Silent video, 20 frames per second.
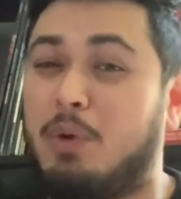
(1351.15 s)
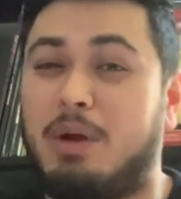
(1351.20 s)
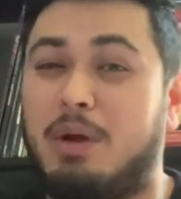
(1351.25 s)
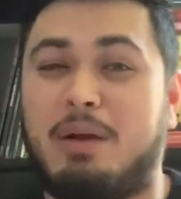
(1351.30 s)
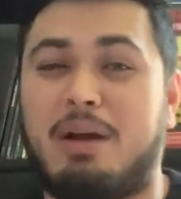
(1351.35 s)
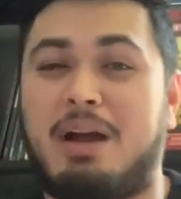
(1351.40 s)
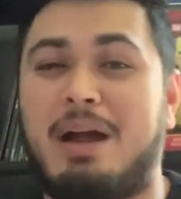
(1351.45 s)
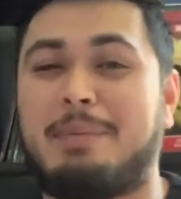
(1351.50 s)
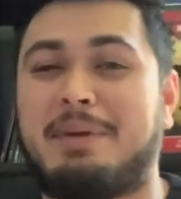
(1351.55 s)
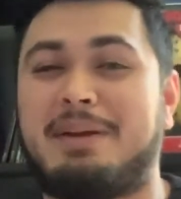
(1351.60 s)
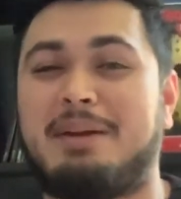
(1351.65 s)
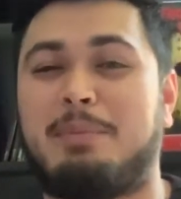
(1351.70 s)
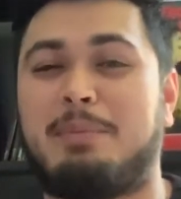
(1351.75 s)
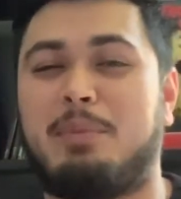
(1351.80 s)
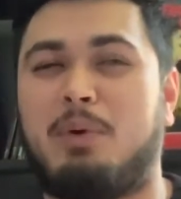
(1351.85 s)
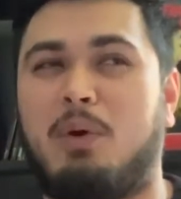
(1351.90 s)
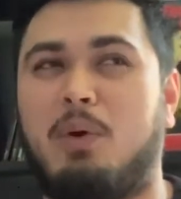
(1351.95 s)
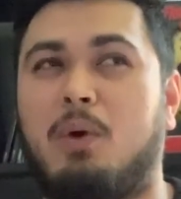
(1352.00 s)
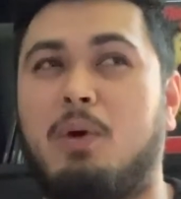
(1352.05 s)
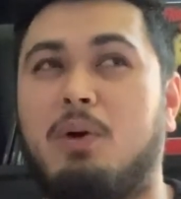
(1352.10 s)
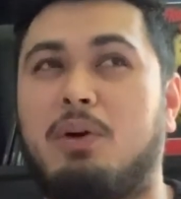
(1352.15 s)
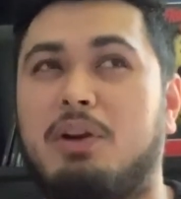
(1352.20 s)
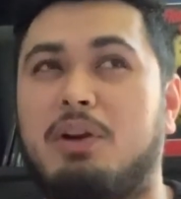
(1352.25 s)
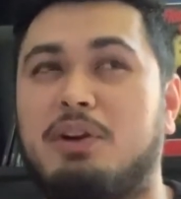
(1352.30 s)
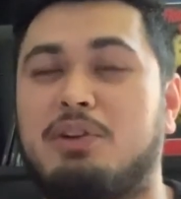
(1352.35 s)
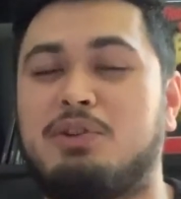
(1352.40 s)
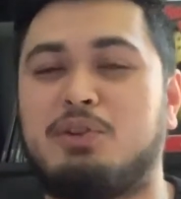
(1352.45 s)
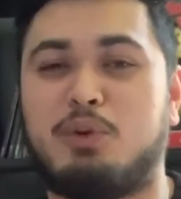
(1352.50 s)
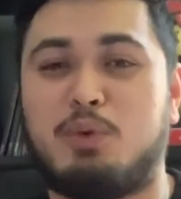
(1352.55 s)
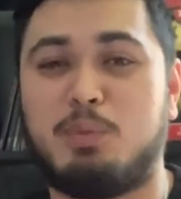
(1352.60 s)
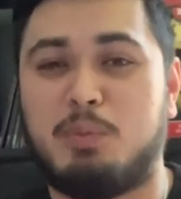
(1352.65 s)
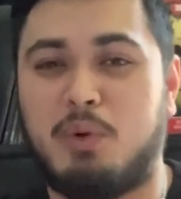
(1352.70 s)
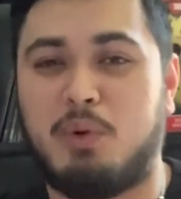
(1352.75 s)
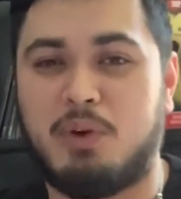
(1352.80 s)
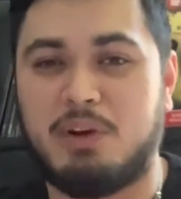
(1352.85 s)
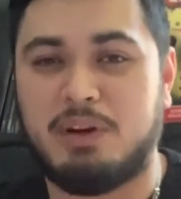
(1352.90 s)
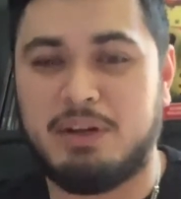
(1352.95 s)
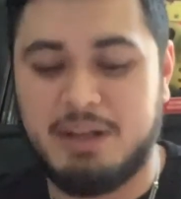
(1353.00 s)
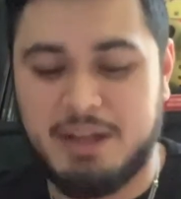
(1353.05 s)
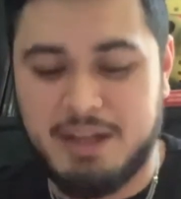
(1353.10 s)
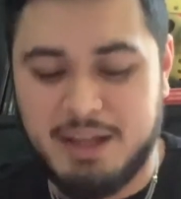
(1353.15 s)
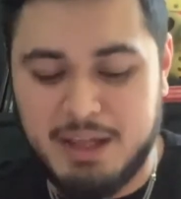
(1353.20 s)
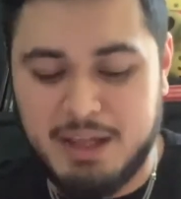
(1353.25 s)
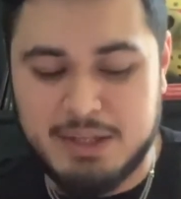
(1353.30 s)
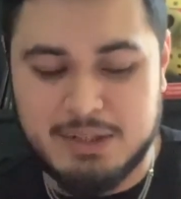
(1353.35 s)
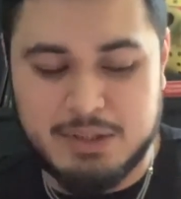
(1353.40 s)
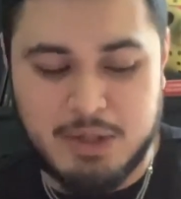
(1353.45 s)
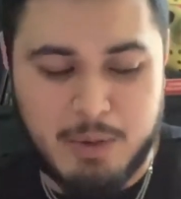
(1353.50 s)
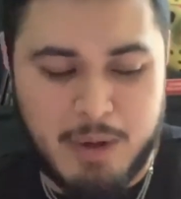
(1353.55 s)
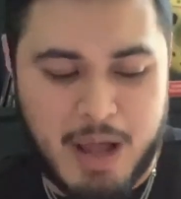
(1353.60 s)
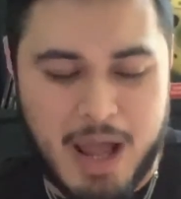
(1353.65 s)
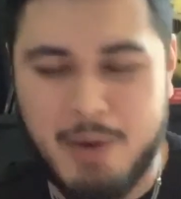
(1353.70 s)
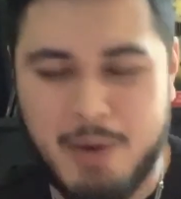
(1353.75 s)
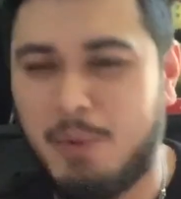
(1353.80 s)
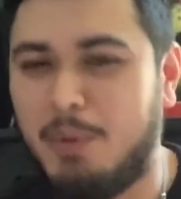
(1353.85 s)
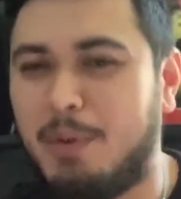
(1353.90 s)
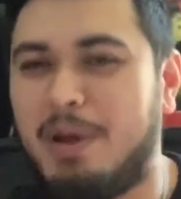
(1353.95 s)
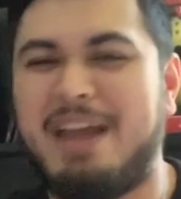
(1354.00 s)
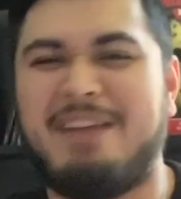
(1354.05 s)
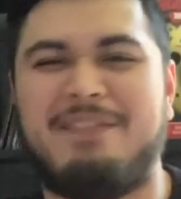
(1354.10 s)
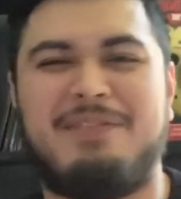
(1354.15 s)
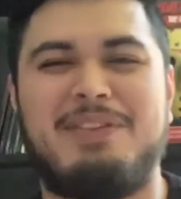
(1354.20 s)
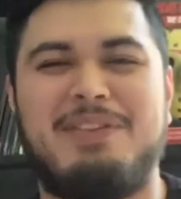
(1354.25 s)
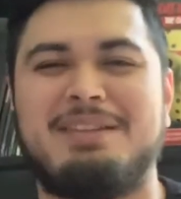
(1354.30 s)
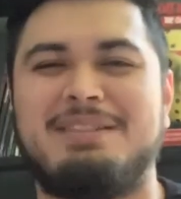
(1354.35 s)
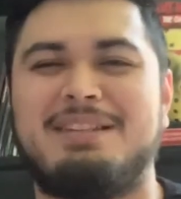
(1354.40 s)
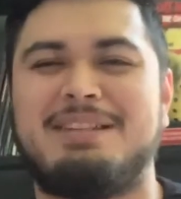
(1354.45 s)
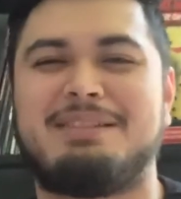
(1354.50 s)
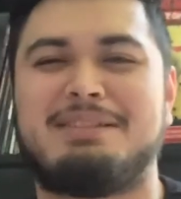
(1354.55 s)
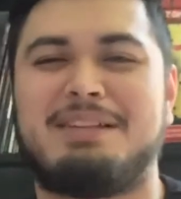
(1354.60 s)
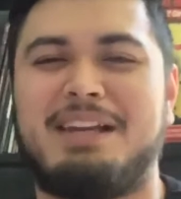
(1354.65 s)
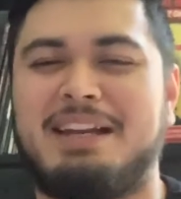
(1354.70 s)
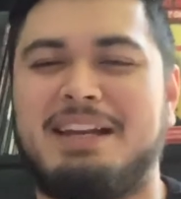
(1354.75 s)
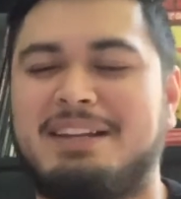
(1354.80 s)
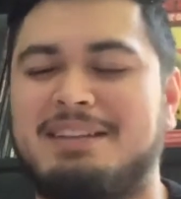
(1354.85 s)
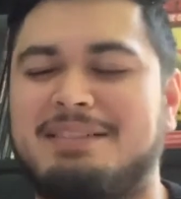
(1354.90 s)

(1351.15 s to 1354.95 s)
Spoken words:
I'm gonna order 2 more. So if this is like,